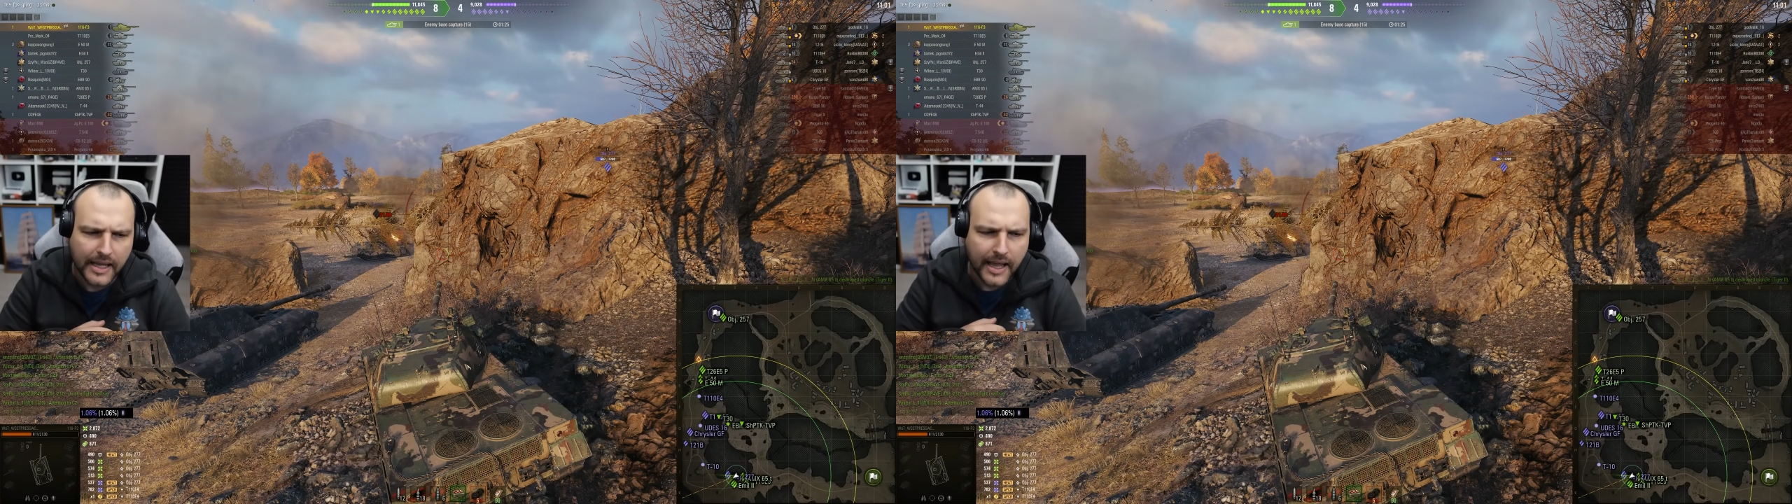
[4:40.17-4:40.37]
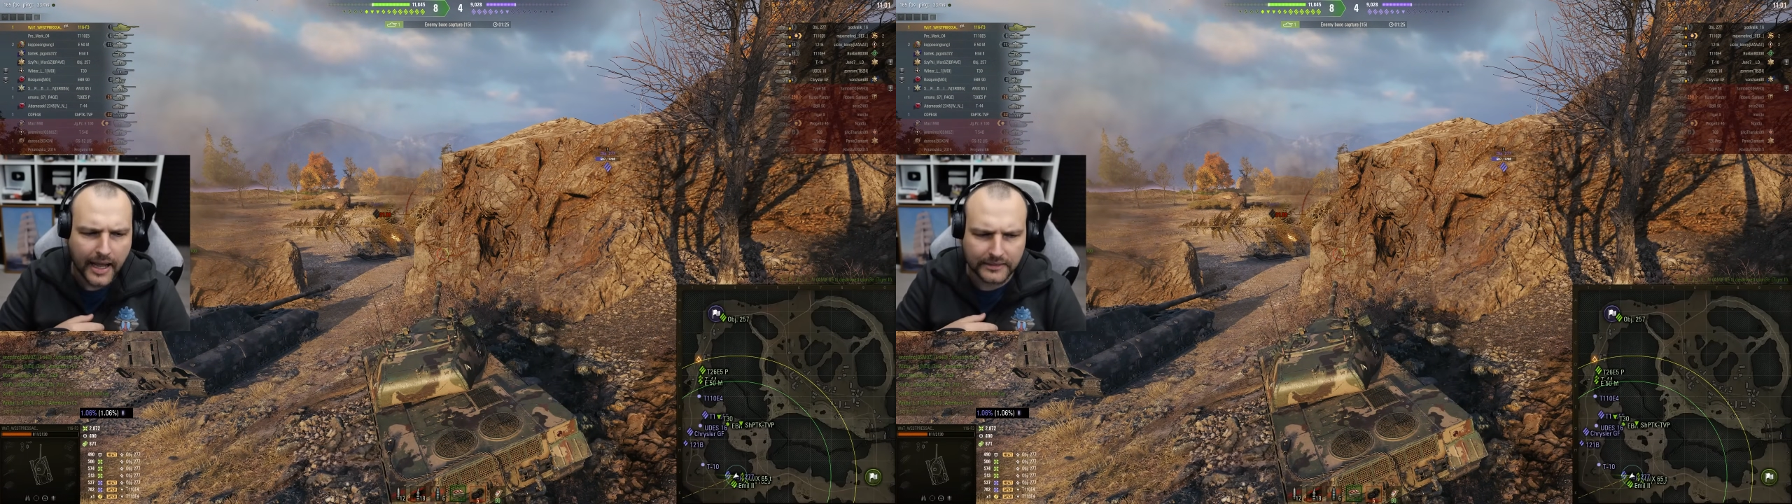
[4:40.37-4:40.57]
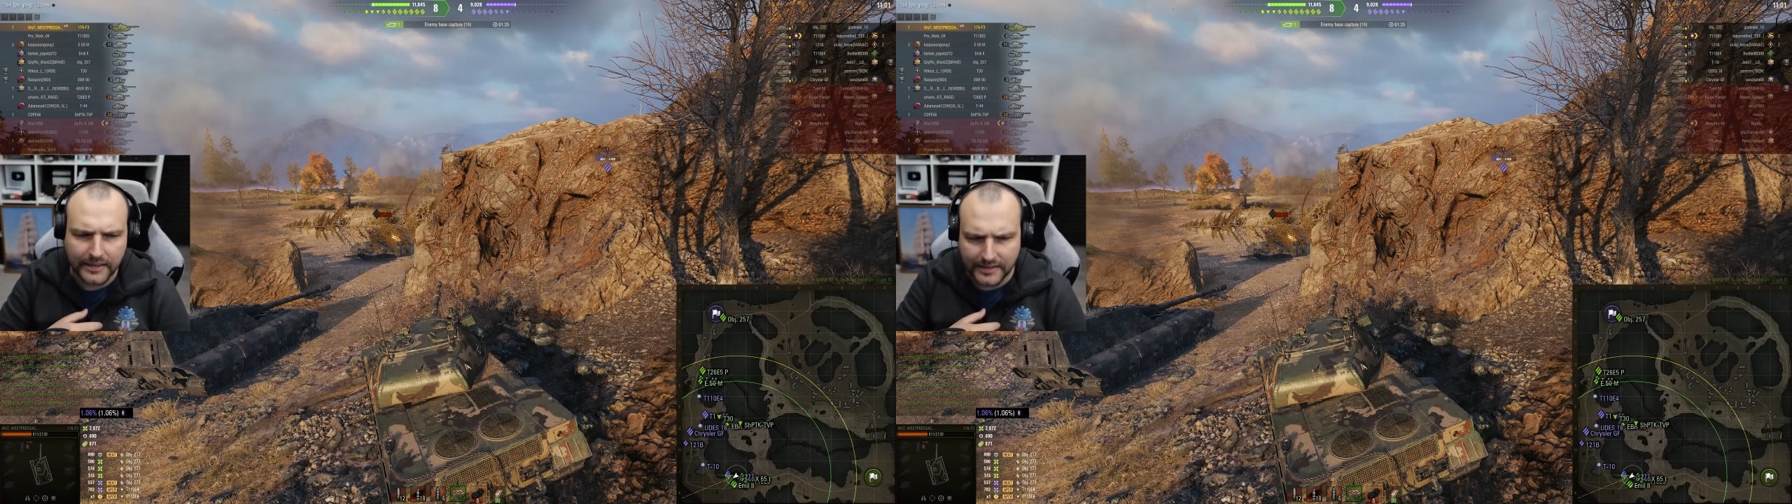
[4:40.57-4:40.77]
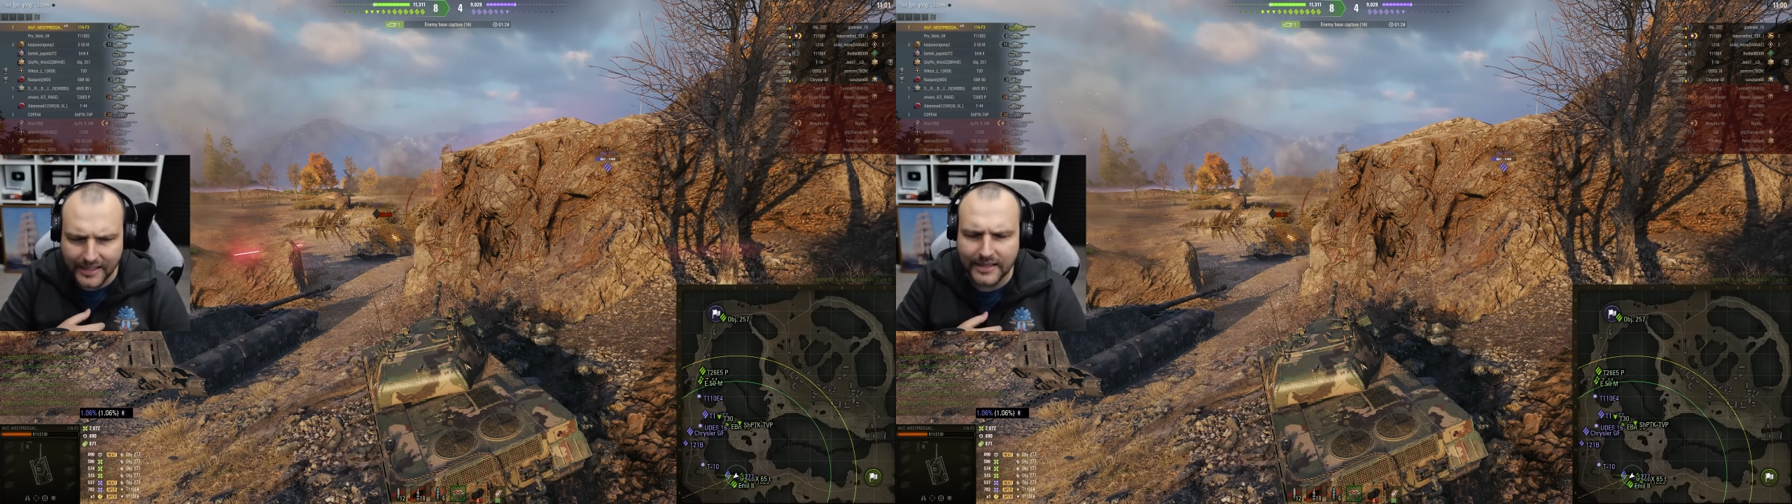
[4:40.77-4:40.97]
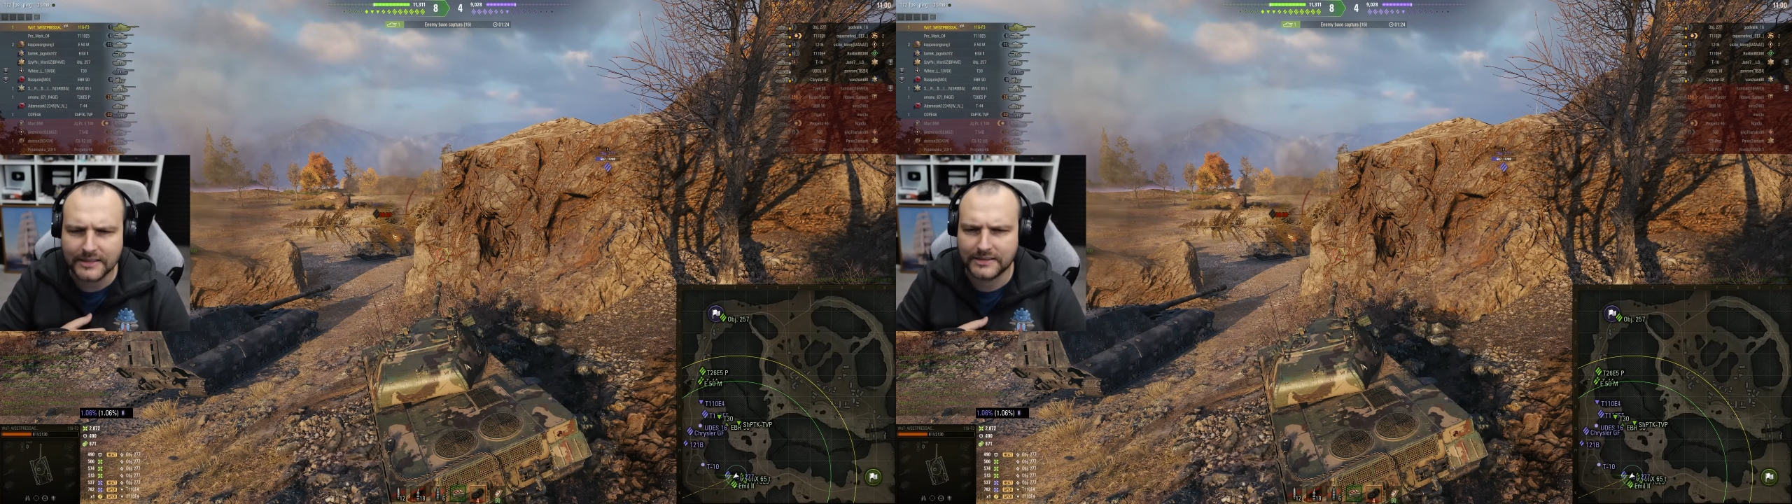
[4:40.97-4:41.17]
And I
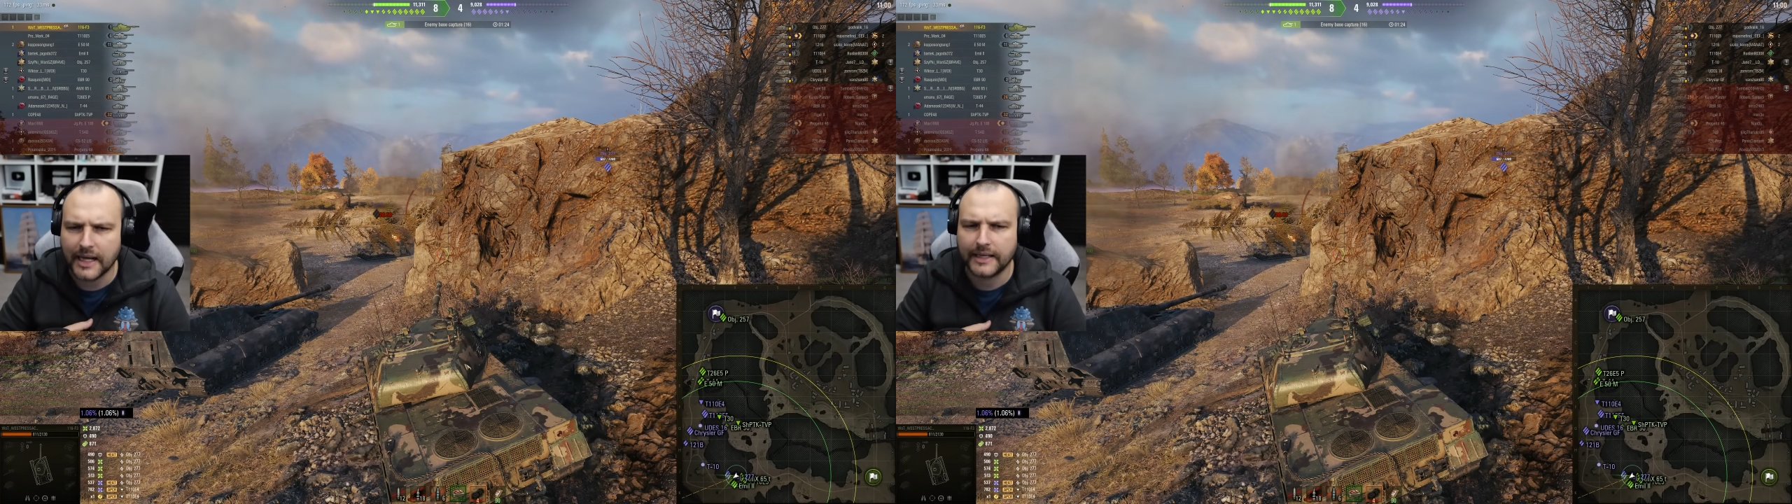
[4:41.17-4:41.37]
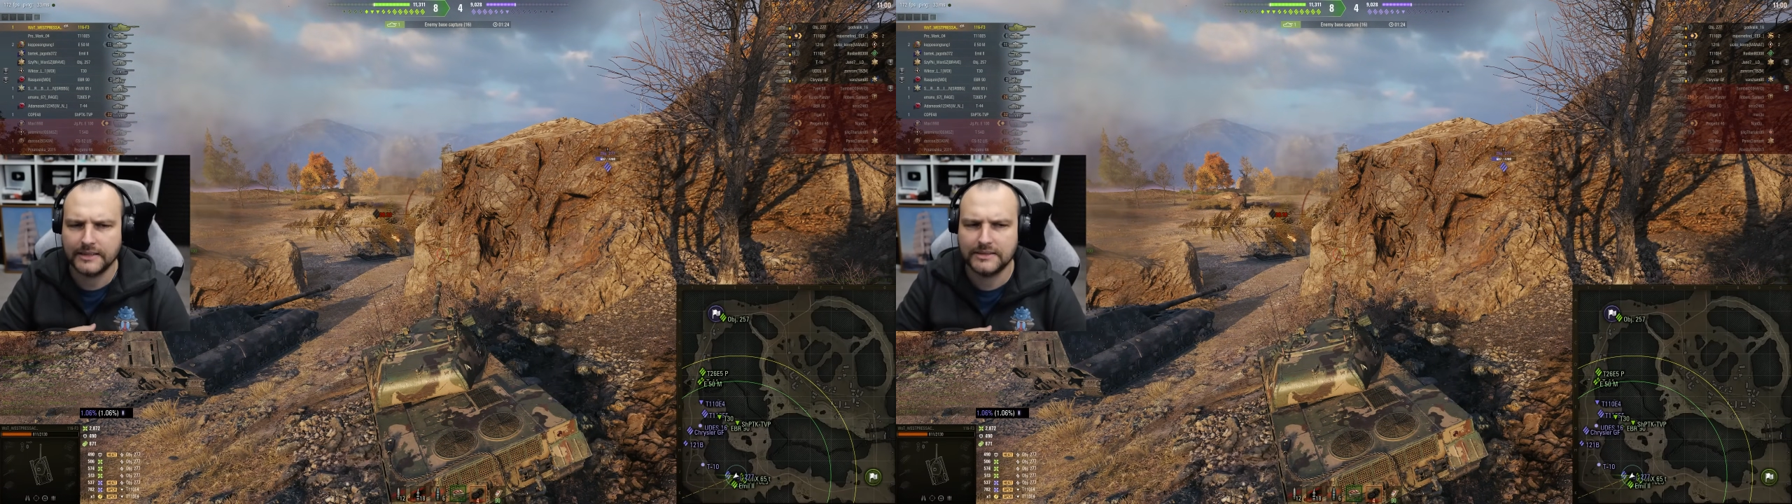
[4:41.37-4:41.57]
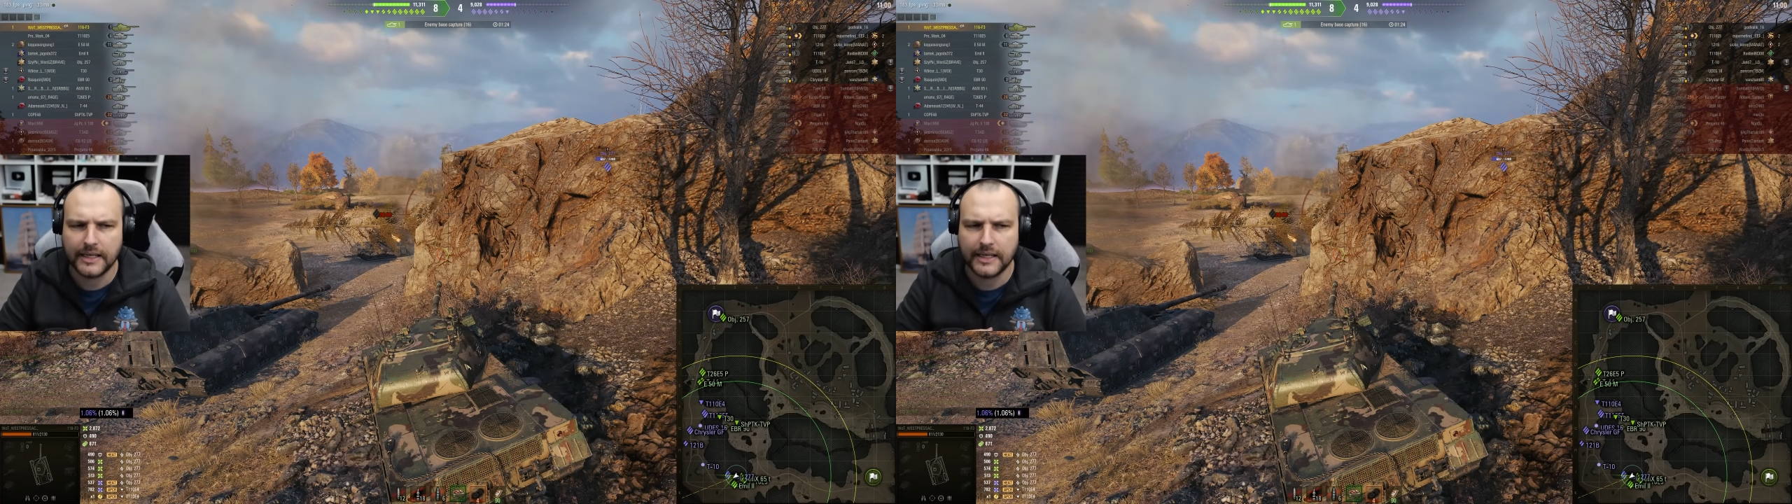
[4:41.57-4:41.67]
think this tank is